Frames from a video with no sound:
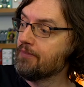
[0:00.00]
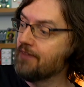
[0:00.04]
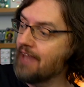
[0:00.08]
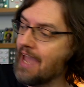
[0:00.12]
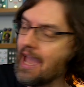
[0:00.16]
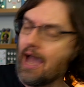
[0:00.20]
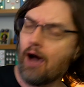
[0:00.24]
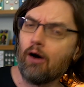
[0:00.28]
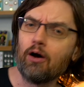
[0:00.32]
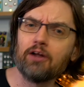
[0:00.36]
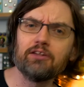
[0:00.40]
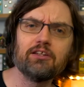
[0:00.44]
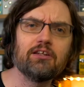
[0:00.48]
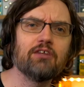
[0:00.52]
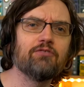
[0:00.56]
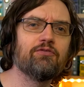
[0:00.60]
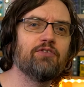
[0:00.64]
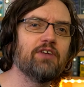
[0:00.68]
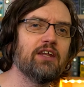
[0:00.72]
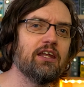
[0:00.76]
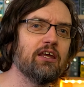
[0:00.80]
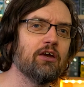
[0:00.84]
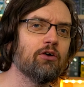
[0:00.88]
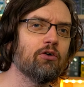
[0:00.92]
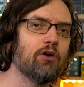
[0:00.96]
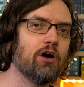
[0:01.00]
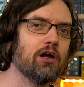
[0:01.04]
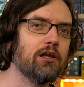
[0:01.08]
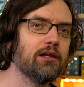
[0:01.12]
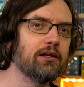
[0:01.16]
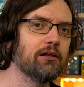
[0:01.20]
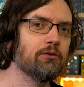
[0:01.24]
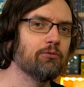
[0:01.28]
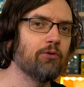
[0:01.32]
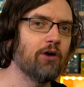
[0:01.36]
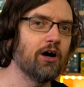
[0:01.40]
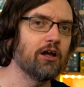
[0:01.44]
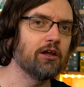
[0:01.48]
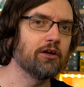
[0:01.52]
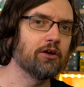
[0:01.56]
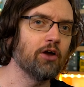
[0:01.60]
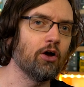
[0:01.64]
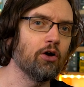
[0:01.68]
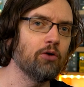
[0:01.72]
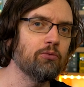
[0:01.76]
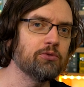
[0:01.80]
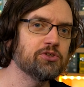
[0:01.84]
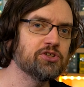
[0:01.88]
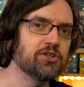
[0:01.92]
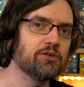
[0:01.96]
Now, I did a video a little while
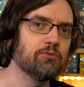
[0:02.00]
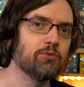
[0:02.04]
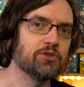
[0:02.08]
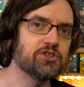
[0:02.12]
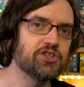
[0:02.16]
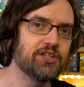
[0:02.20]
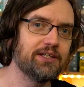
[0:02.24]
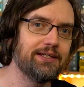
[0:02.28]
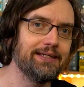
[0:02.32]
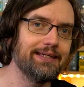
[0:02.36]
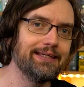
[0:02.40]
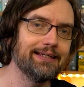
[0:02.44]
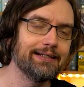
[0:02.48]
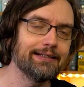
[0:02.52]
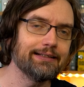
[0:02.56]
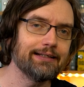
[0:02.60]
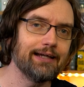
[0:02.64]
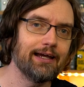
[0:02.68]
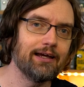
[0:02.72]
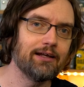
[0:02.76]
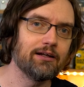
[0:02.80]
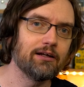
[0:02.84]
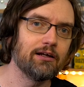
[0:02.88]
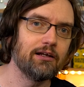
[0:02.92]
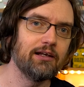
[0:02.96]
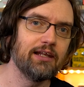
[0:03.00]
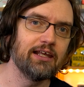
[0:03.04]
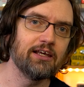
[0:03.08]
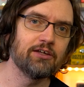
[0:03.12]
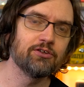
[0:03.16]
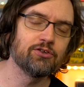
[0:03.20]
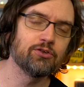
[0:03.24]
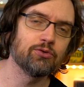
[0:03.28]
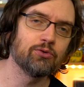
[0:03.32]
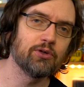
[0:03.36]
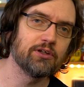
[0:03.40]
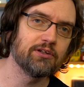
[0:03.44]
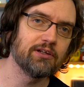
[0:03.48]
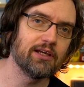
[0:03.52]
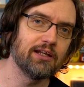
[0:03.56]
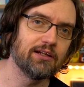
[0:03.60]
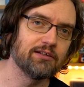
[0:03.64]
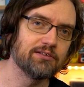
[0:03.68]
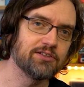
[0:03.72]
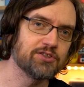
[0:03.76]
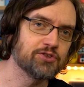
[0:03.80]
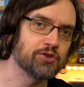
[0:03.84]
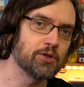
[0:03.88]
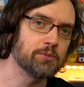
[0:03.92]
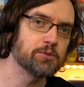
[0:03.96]
ago, which you can watch here, and I link to it
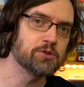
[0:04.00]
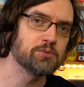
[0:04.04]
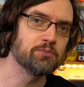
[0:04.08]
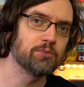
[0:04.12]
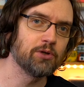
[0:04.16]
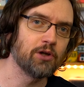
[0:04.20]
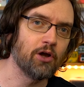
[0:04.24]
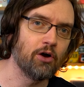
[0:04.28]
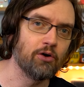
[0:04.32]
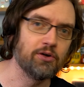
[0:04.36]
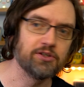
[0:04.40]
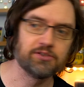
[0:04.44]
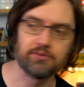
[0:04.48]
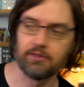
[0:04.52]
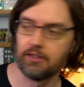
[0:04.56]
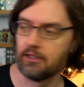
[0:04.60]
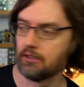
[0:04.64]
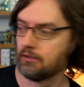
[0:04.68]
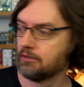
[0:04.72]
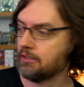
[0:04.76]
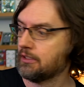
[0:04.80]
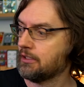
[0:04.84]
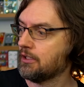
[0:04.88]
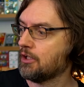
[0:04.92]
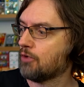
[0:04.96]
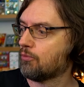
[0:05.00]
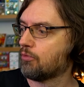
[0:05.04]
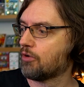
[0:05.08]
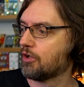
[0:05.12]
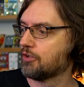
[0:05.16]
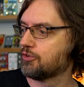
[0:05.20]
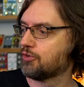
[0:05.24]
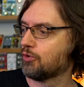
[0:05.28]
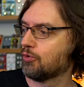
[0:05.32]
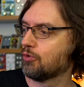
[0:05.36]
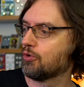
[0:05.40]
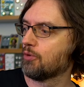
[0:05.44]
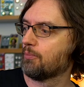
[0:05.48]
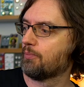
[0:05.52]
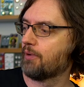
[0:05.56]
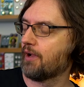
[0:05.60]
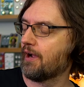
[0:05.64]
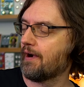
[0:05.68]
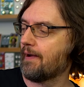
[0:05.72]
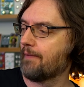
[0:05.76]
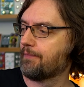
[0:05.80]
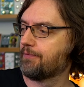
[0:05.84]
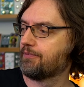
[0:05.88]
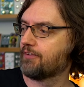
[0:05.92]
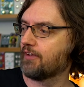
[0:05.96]
in the description below as well, where I talk
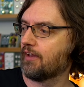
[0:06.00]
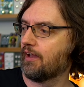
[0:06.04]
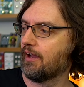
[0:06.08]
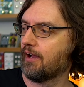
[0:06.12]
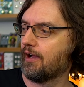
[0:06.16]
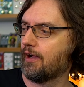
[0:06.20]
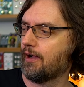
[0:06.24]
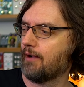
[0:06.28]
about